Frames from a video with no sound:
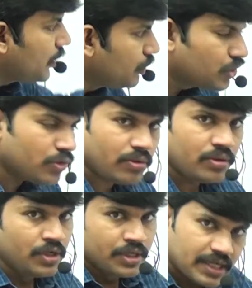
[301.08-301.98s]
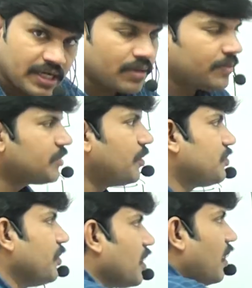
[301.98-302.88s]
into database
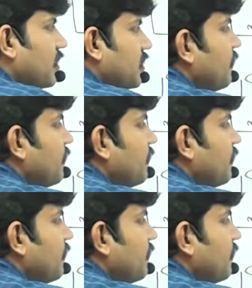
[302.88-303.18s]
specific calls.